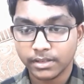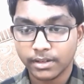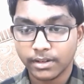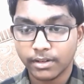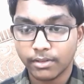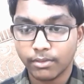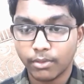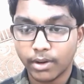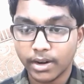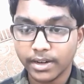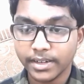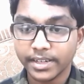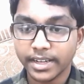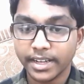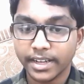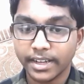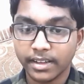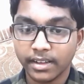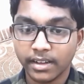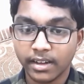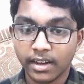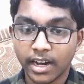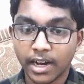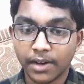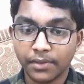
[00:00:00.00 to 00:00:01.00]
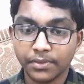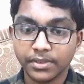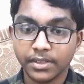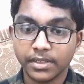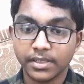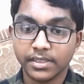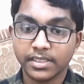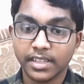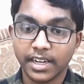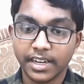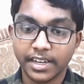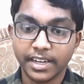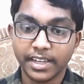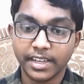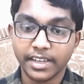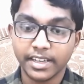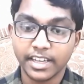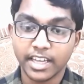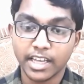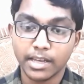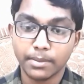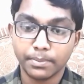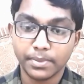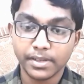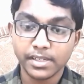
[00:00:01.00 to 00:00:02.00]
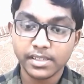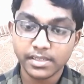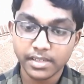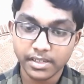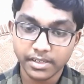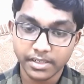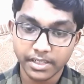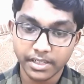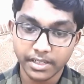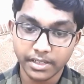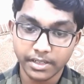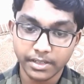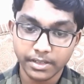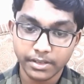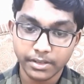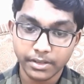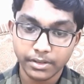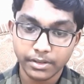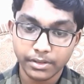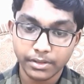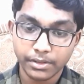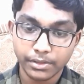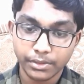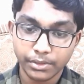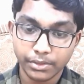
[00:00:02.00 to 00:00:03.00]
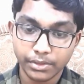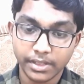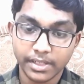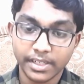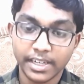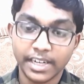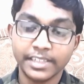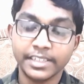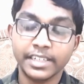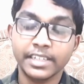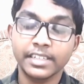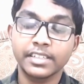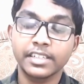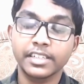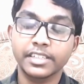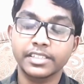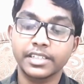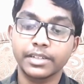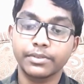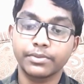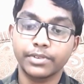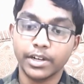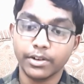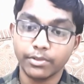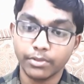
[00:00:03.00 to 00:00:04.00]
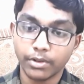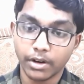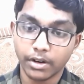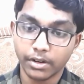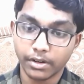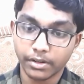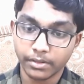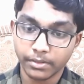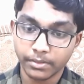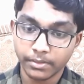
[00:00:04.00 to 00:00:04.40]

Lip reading: one day after signing a peace treaty to the 1965 war,